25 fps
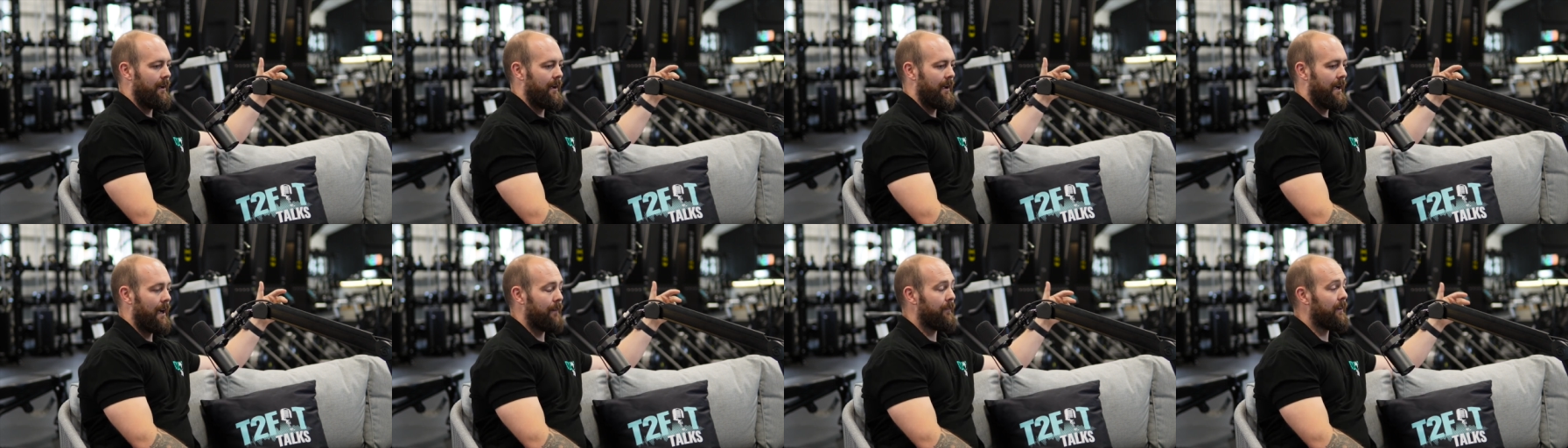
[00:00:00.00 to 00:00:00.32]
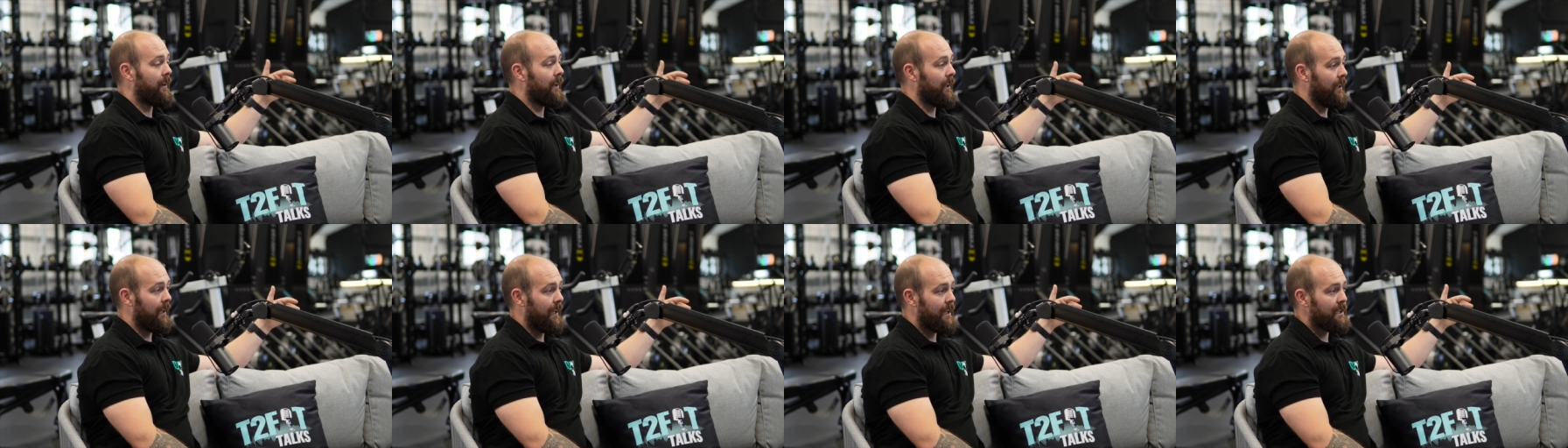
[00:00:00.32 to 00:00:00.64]
Have
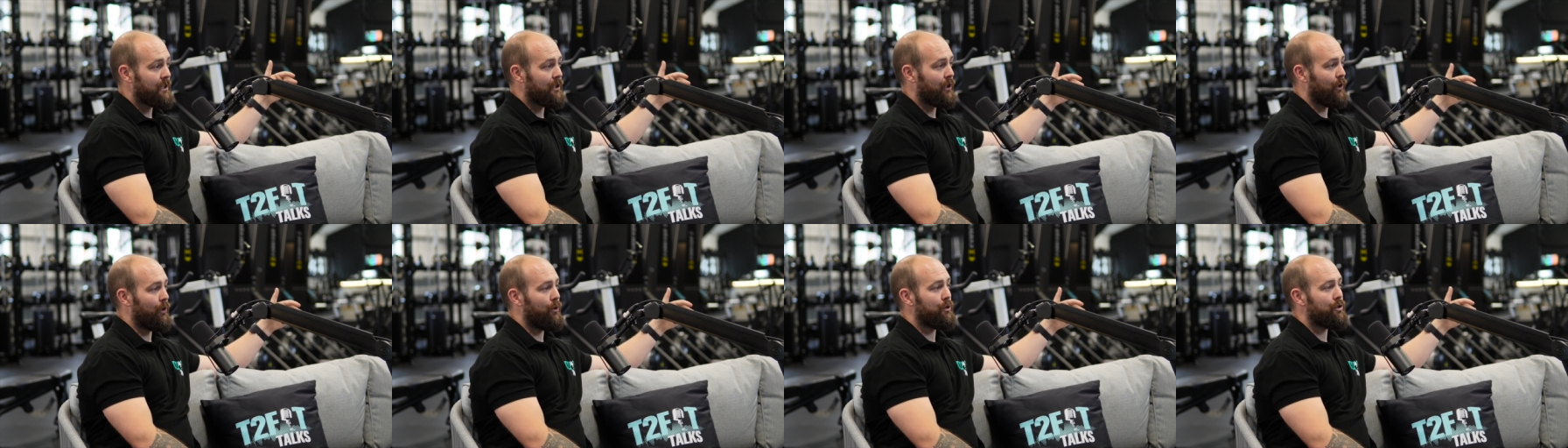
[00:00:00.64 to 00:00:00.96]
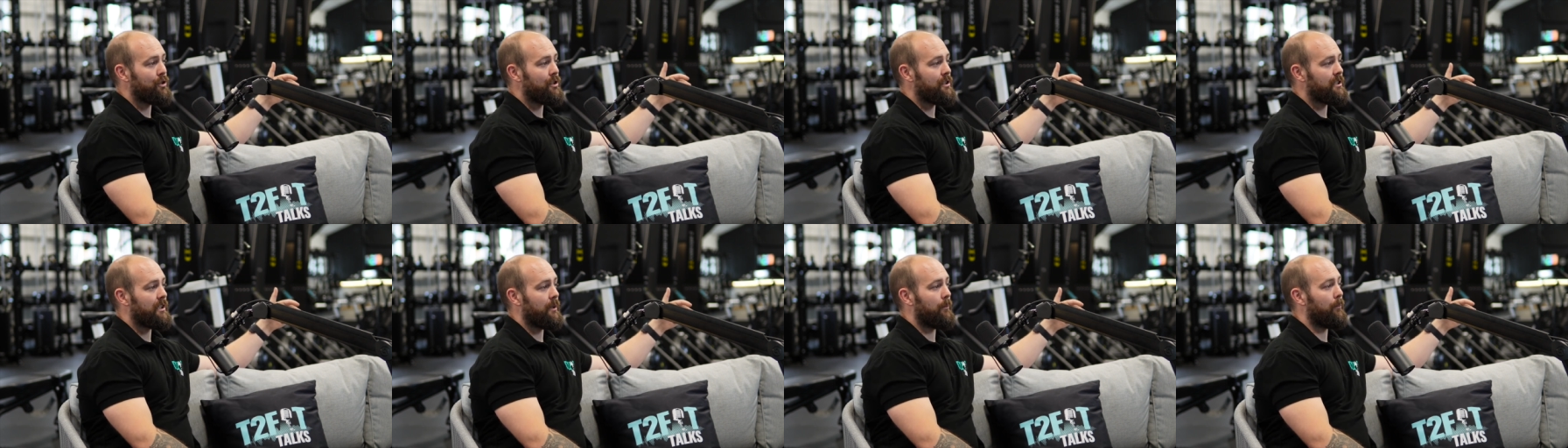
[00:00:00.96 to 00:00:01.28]
clear
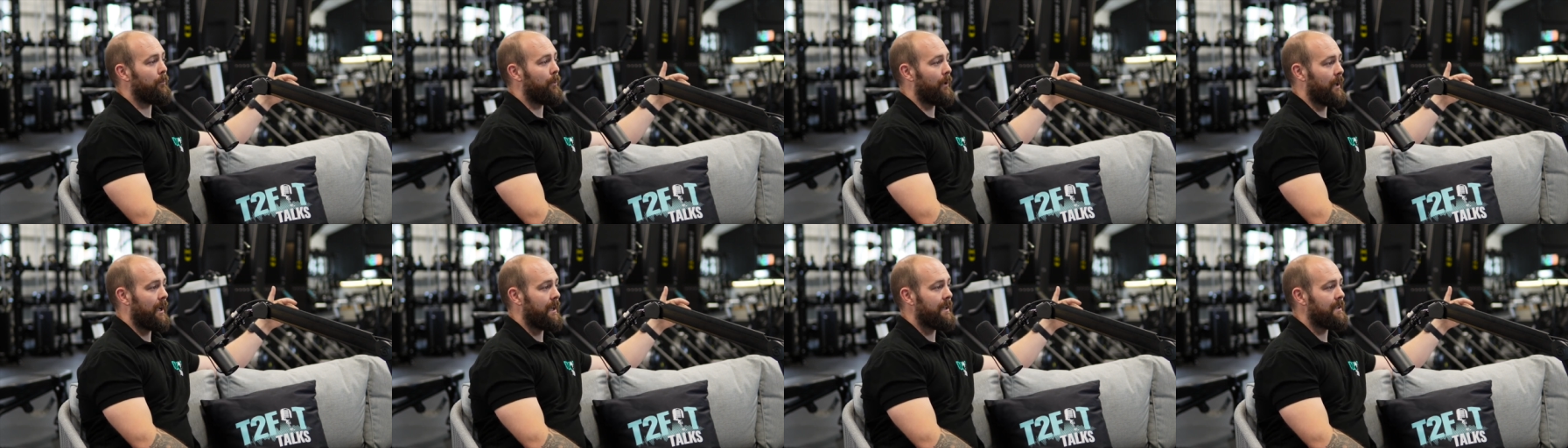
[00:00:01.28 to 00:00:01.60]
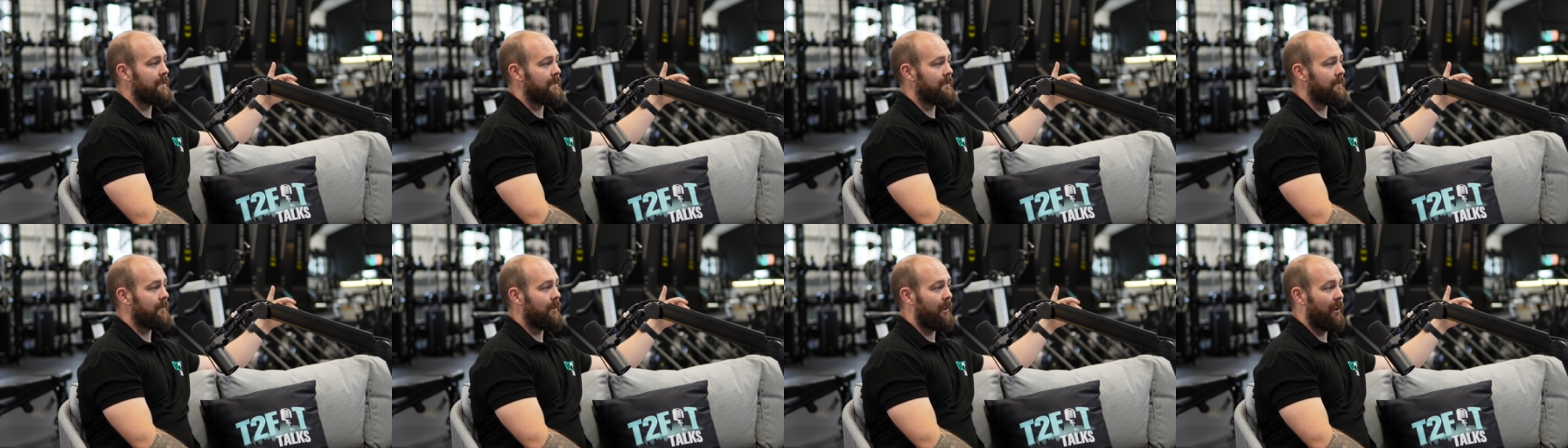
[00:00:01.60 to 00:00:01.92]
solutions in
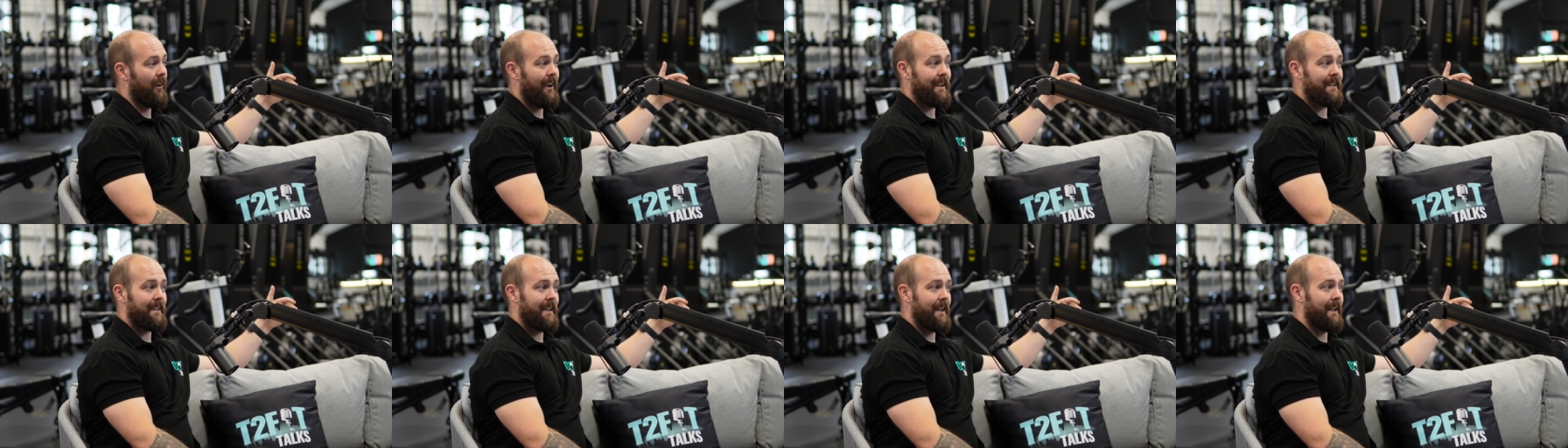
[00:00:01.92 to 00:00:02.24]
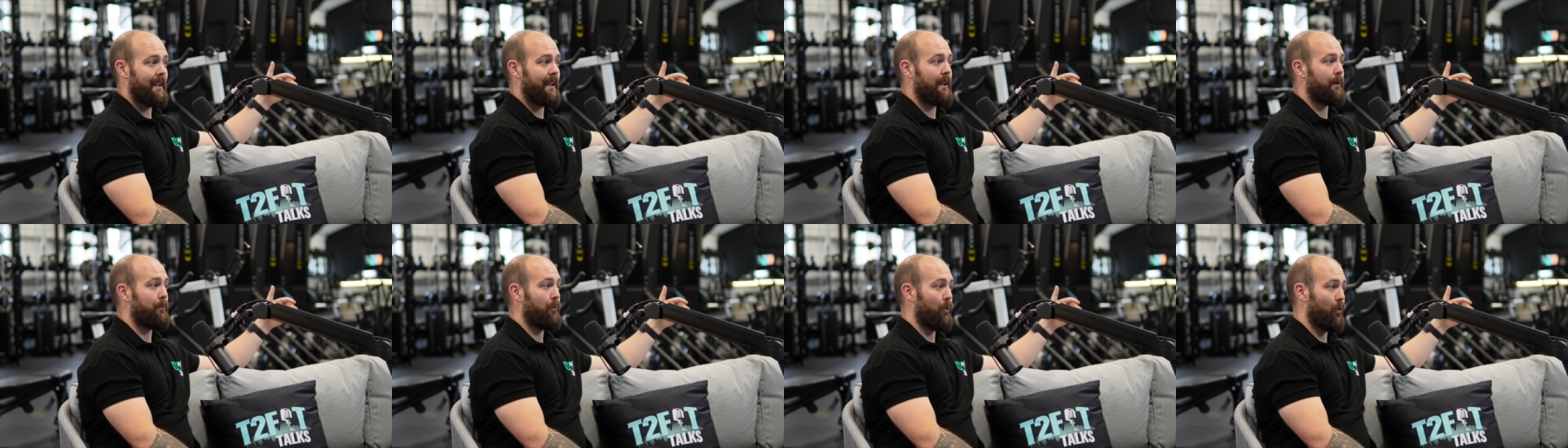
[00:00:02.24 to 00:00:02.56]
place,
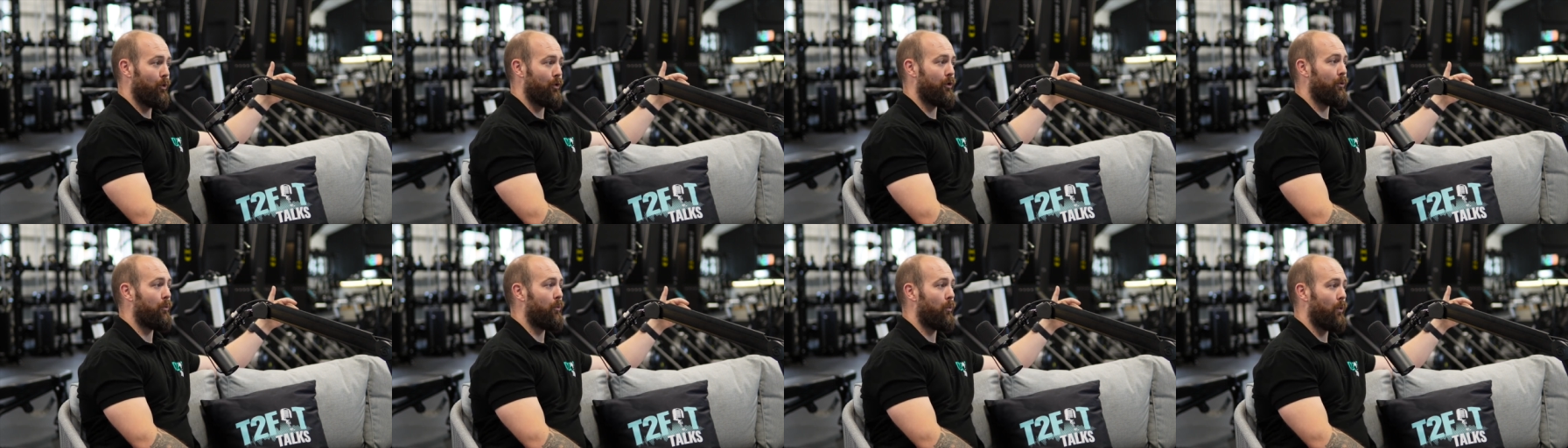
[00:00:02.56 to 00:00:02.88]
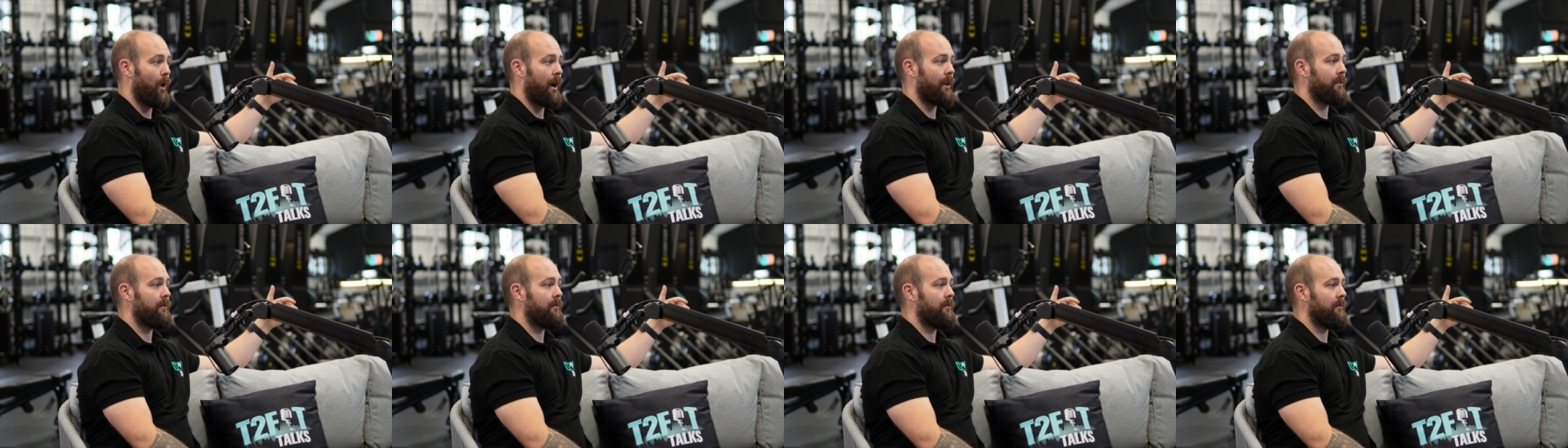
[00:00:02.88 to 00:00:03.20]
ideally more than
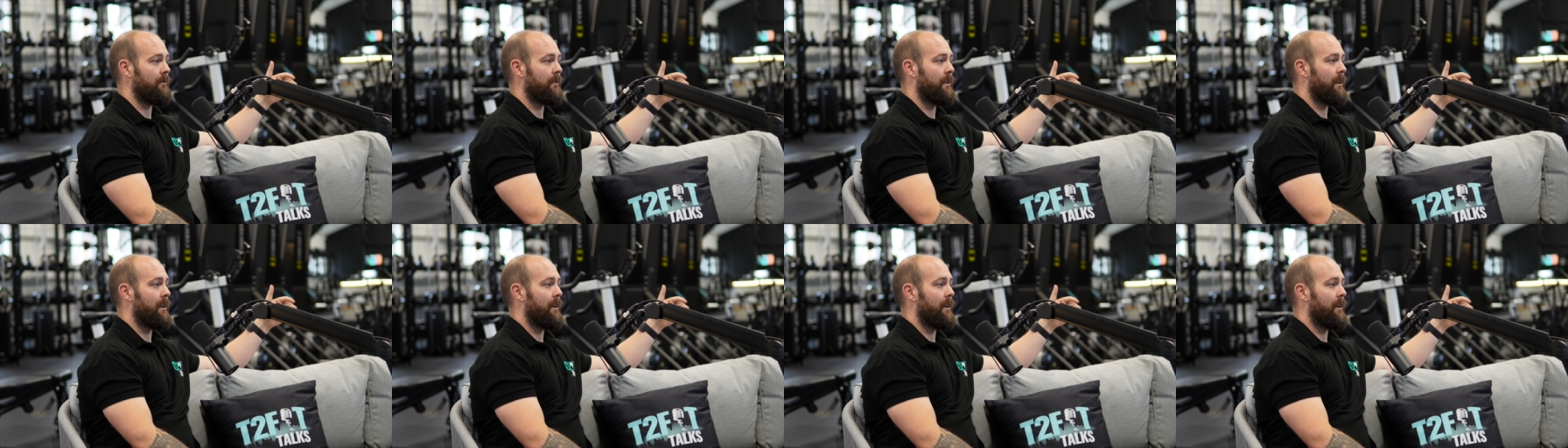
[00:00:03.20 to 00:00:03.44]
one,